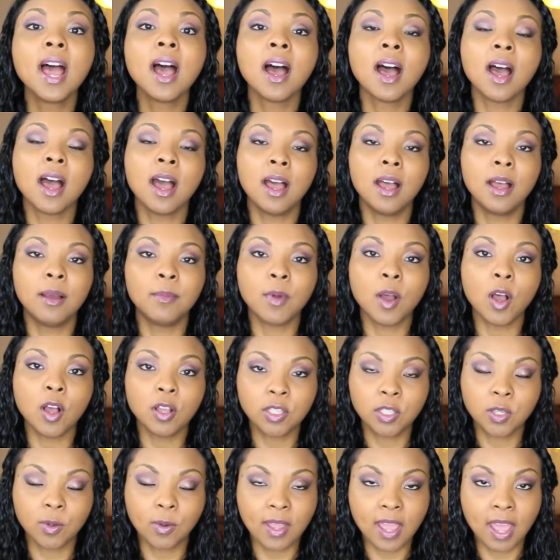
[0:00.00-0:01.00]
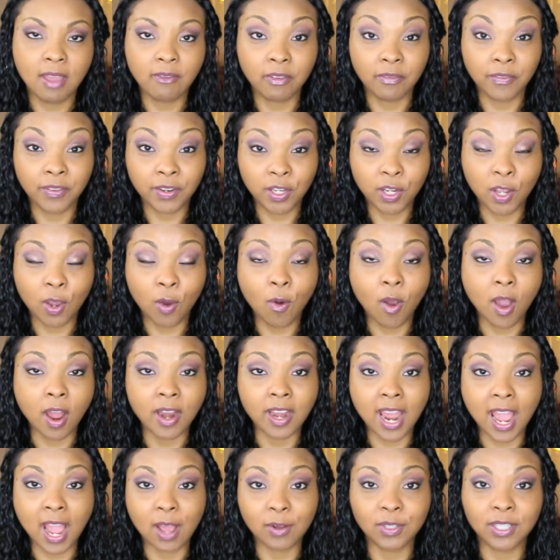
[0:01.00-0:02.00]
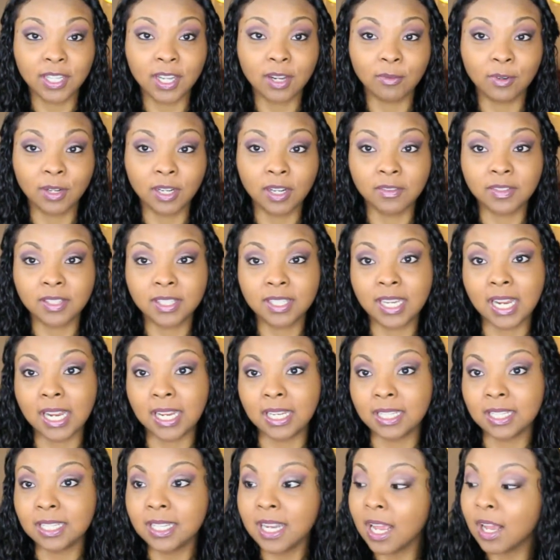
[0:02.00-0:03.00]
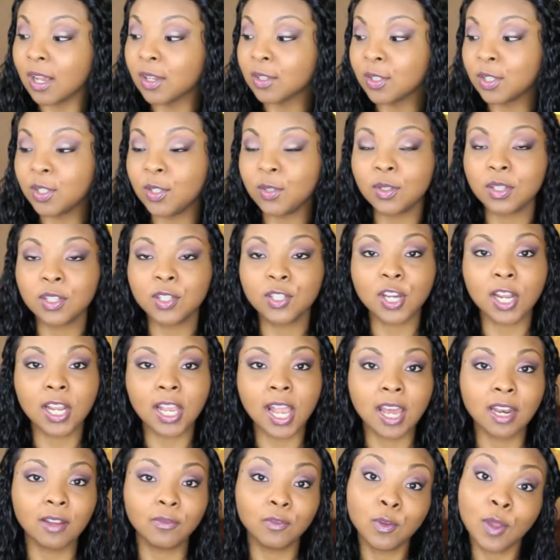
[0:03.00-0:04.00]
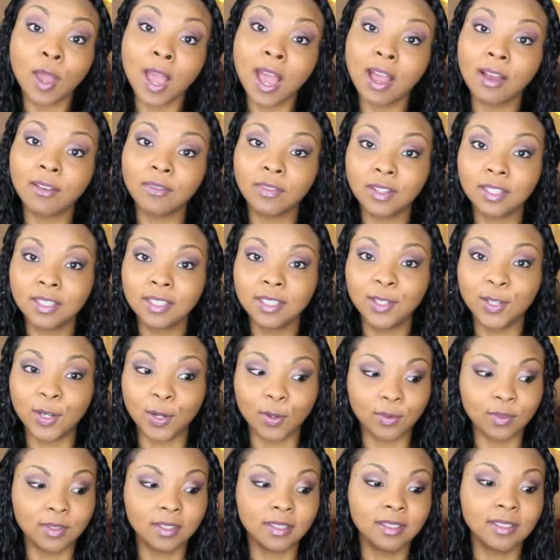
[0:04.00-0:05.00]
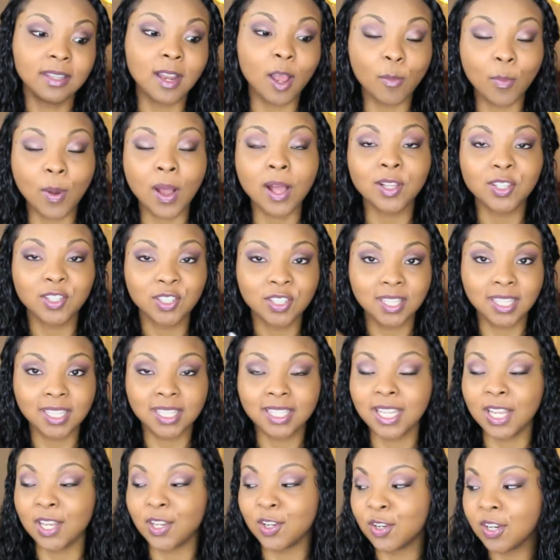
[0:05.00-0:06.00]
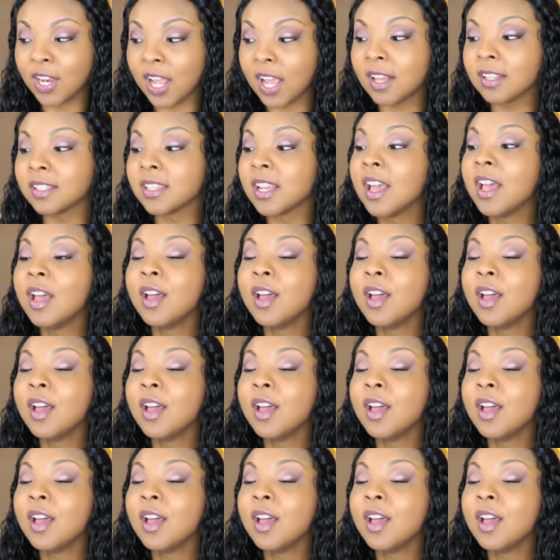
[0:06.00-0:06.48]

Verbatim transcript: Also, I have a video on how to get rid of stained nails that you can check out if you have, you know, nail polishes that stain your nails.